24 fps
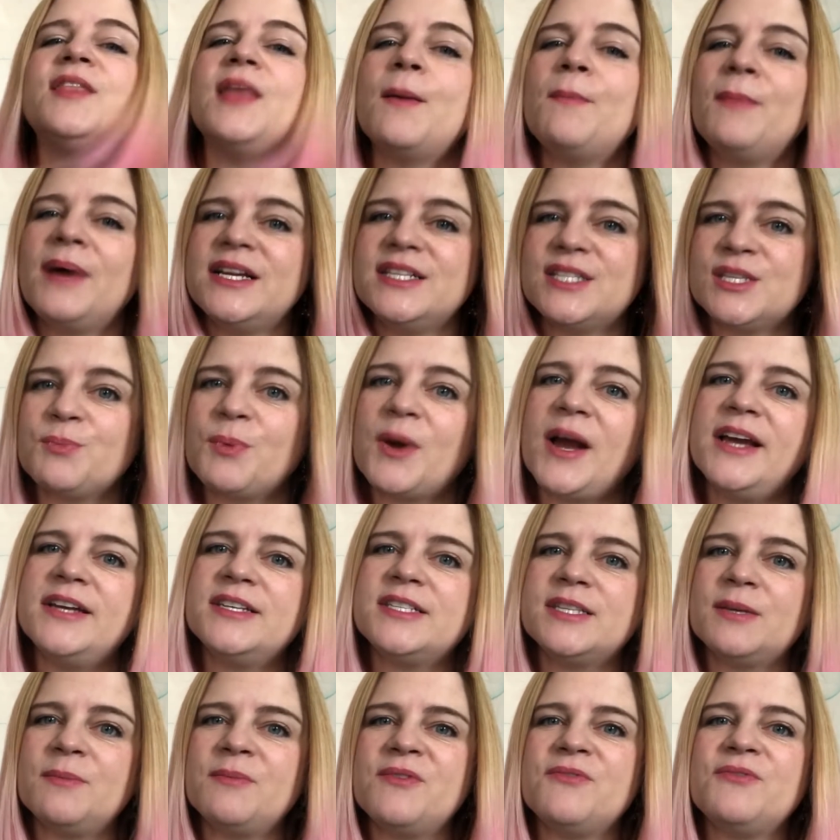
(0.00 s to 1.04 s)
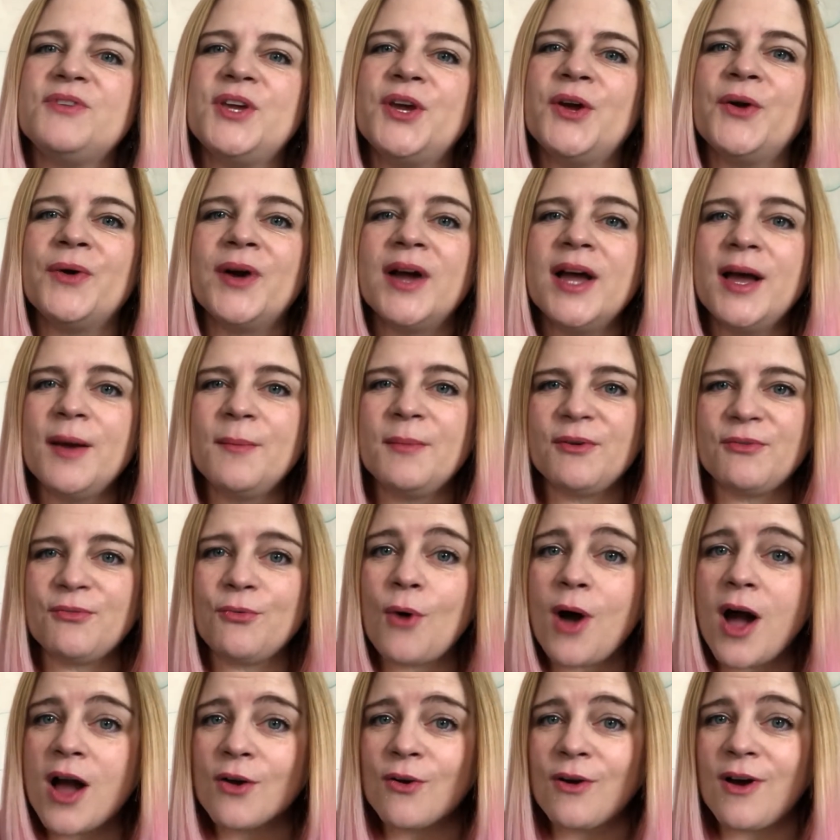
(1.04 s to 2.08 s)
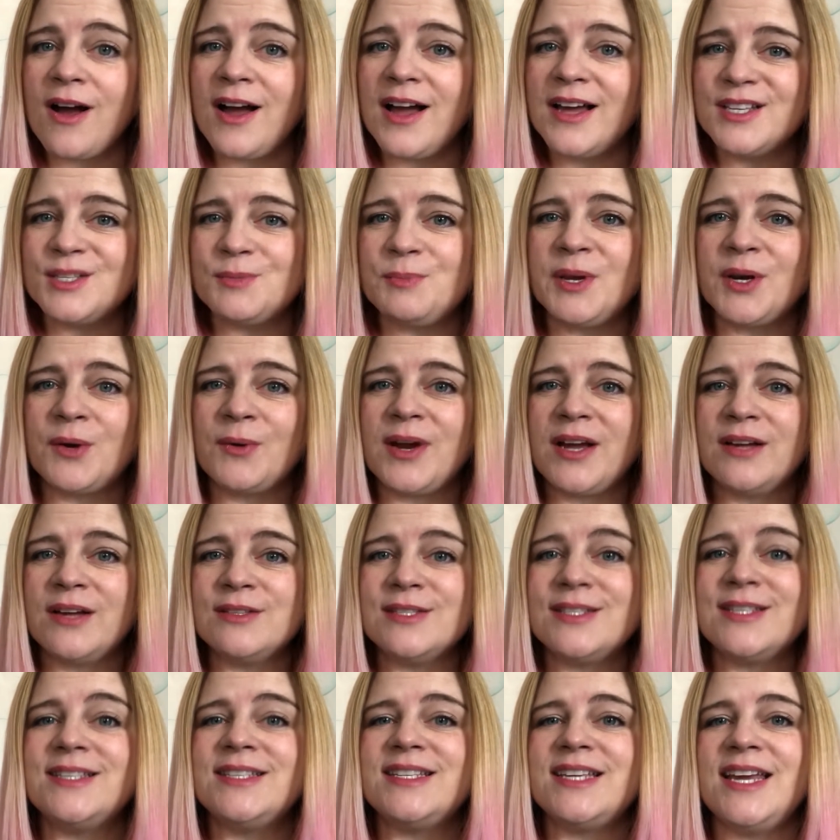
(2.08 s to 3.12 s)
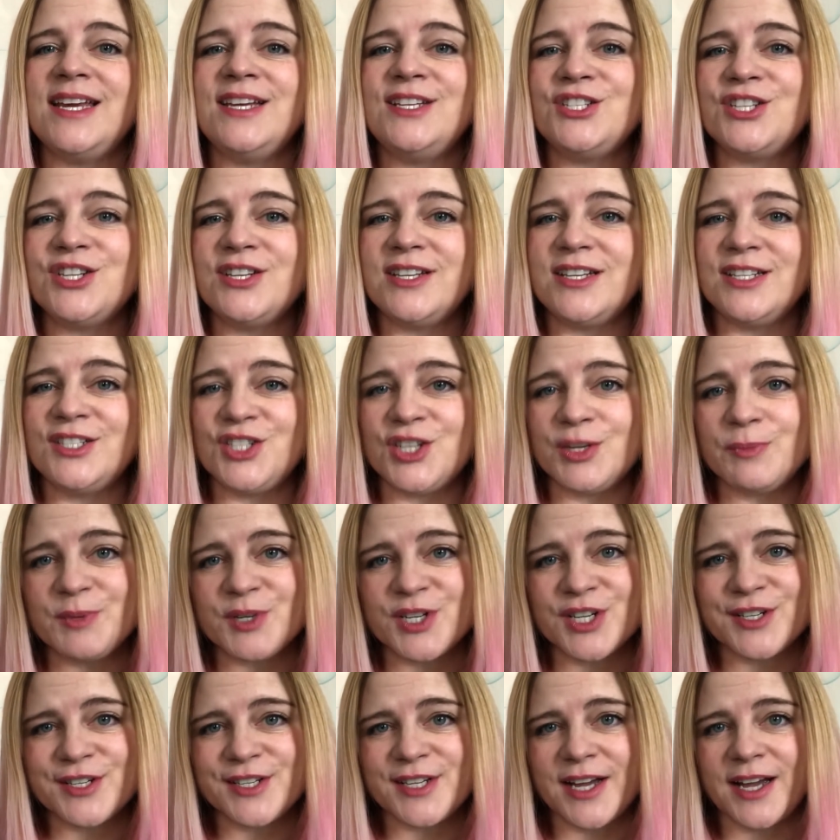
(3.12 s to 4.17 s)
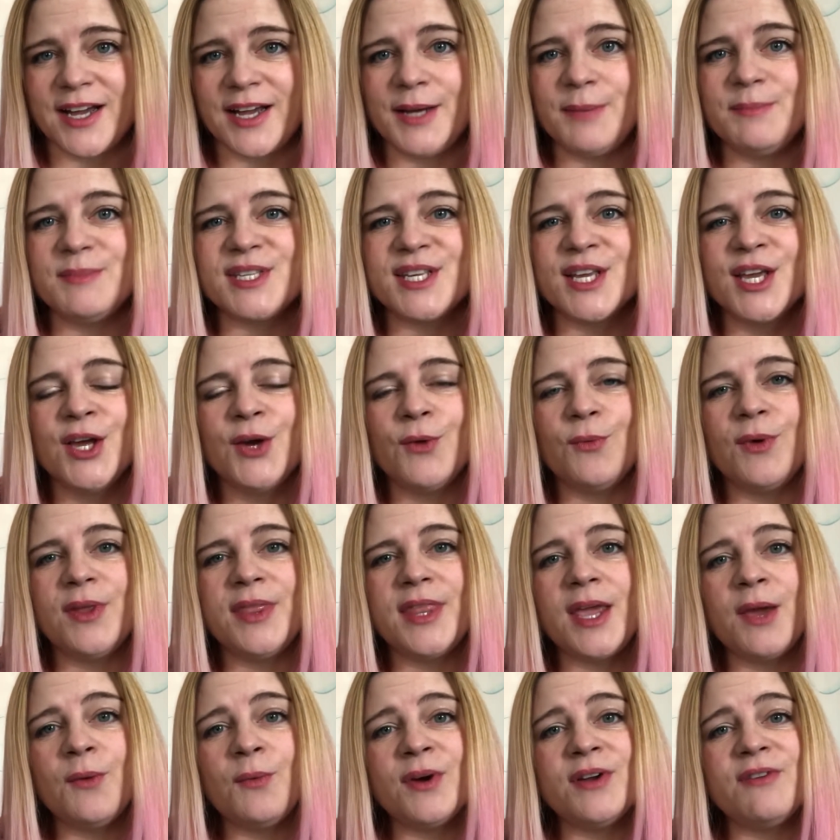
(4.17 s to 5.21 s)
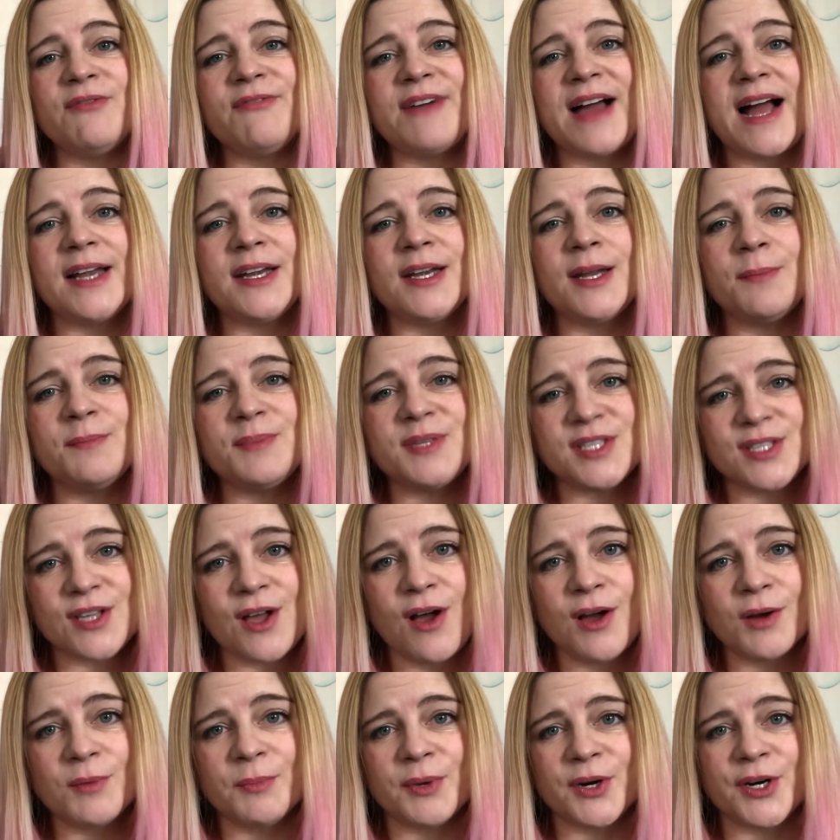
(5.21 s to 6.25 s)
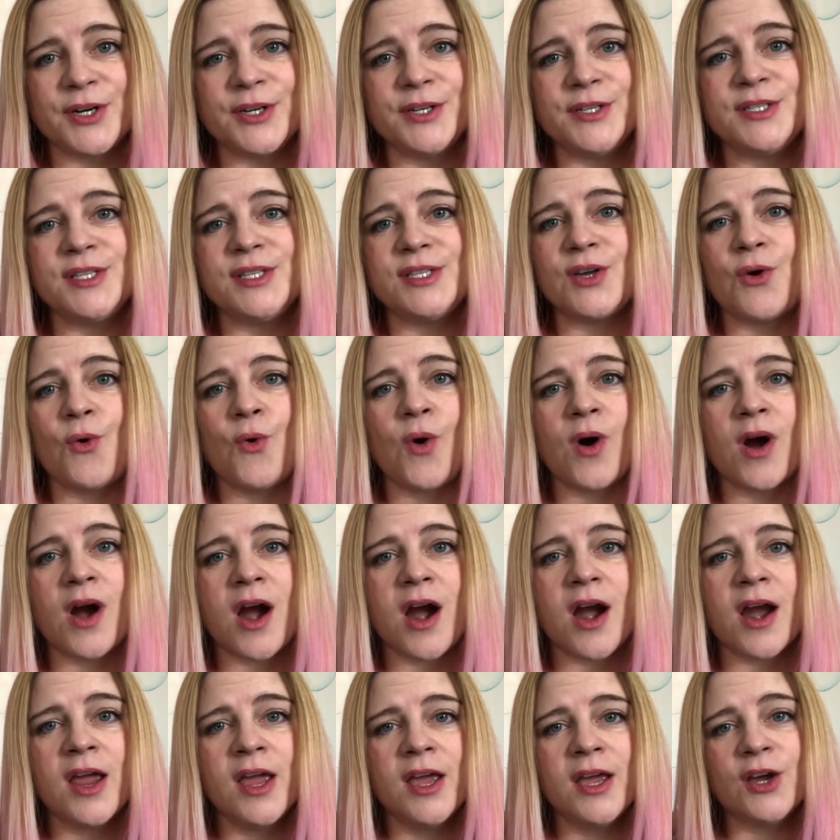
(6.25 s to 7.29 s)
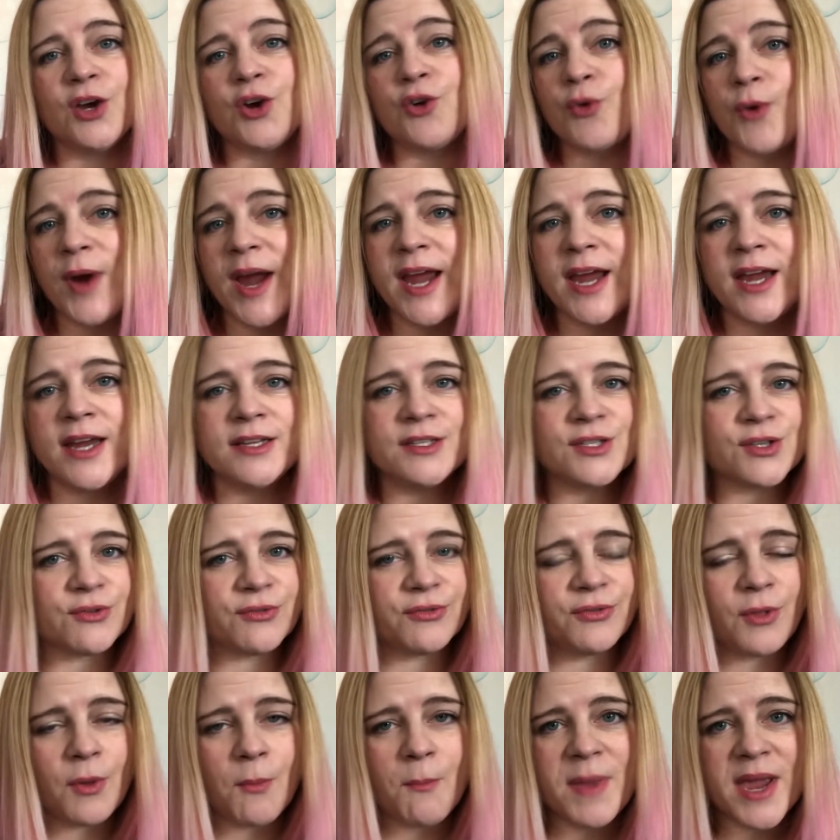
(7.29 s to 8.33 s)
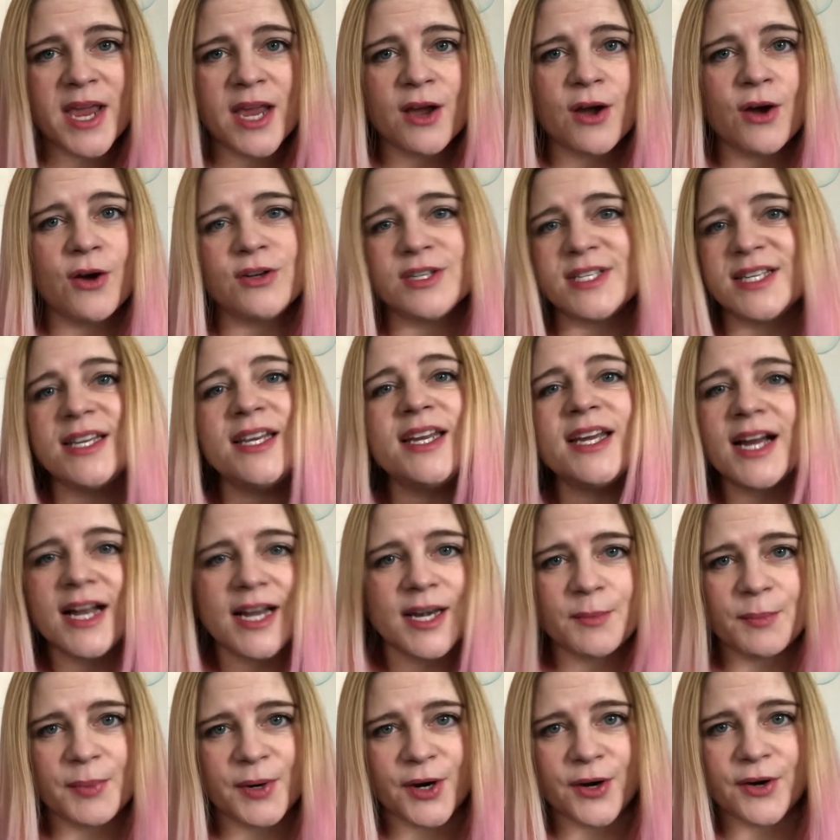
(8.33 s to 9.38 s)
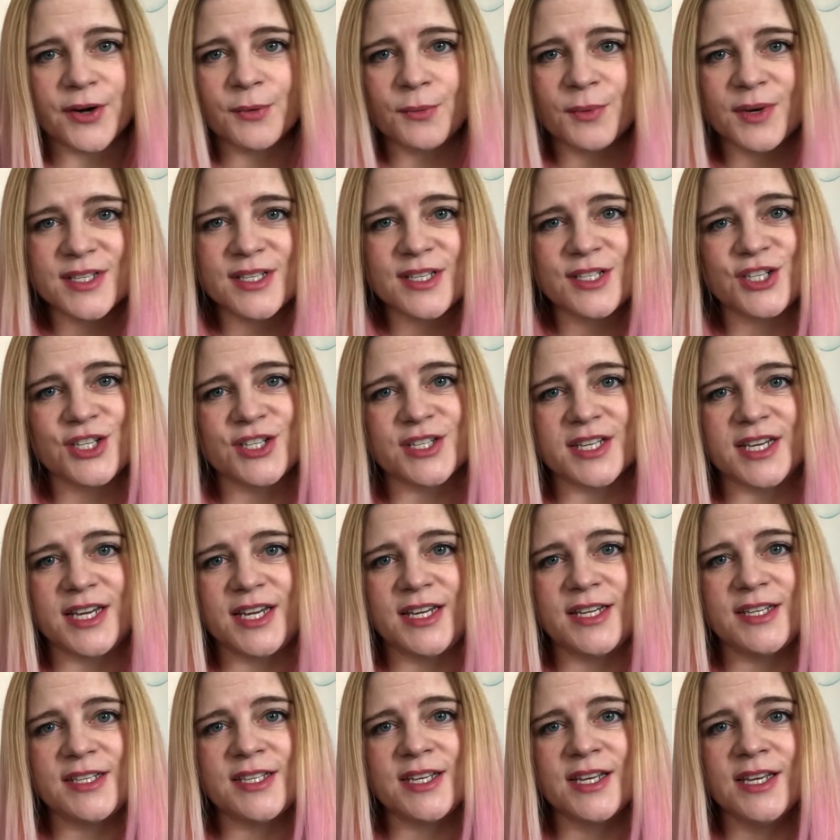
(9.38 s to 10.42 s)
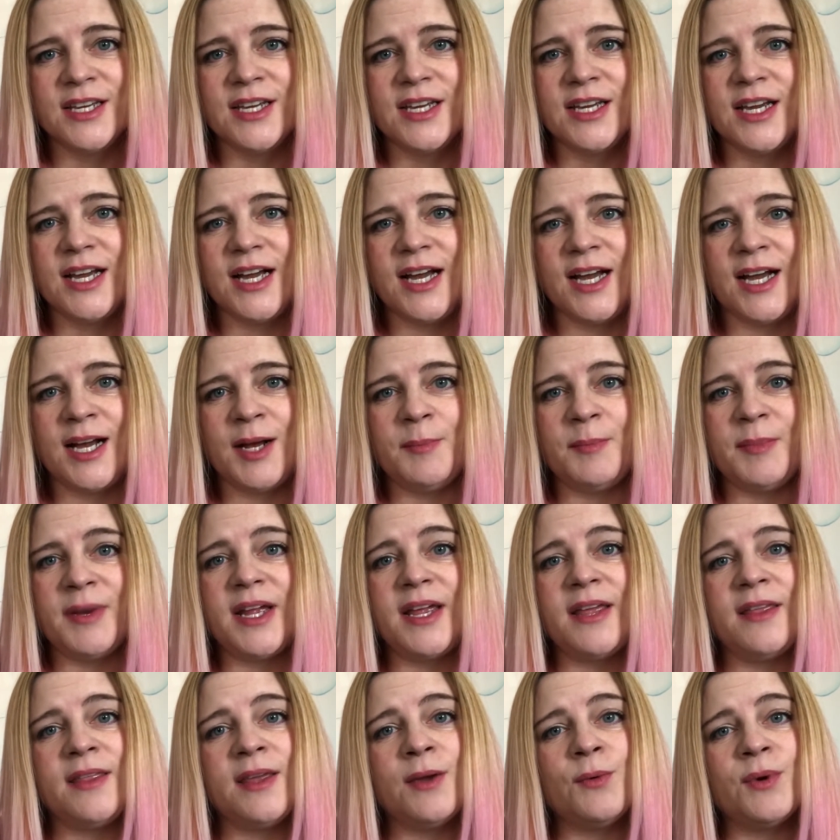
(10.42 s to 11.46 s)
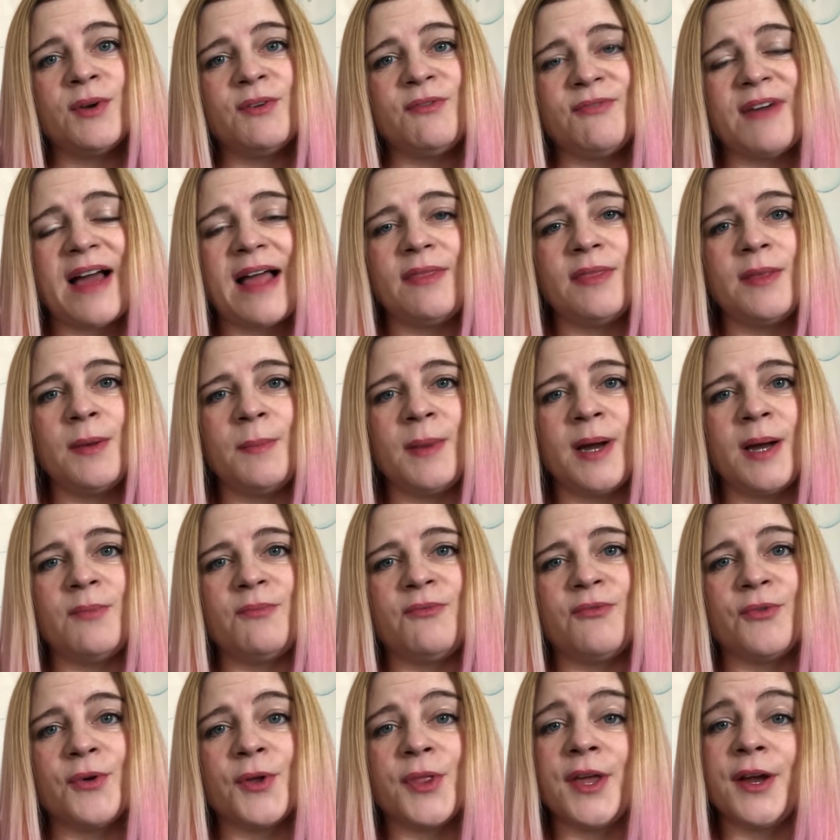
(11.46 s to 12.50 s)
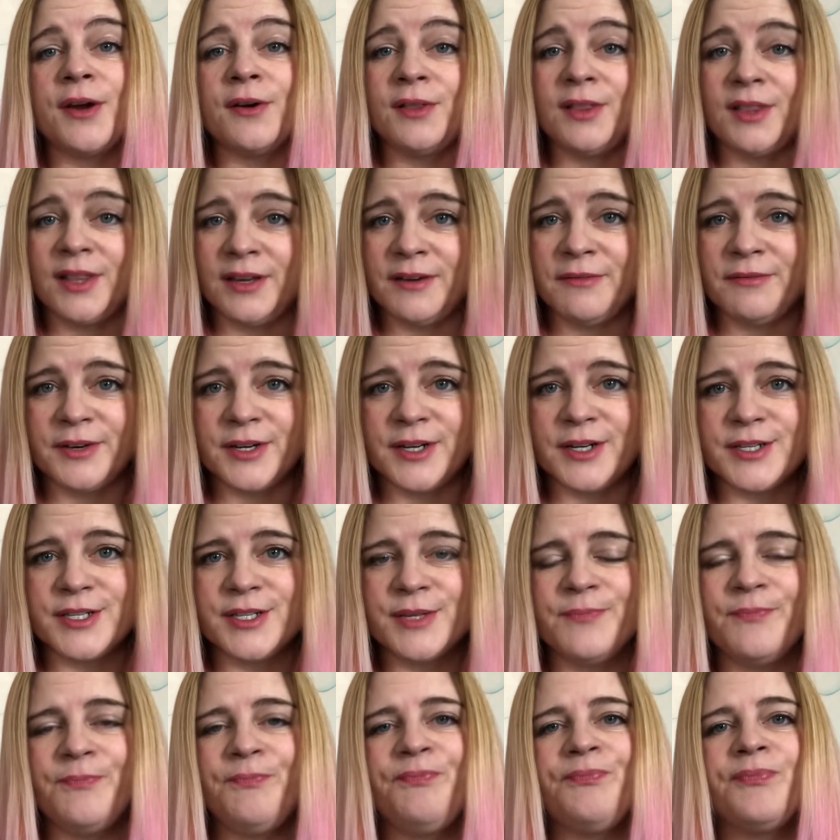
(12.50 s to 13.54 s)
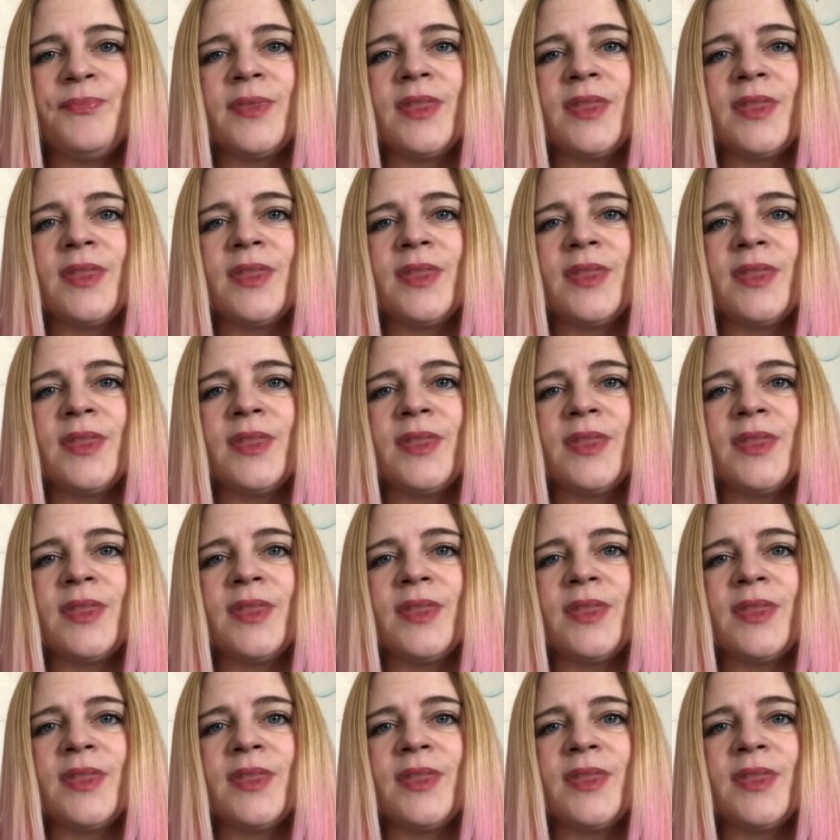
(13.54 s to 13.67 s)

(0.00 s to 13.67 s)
That might surprise some of you, but foie gras has been around since ancient Egyptian times when they would fatten up songbirds or cranes or flamingos, any kind of bird. It wasn't just geese. And they would fatten them up for their livers.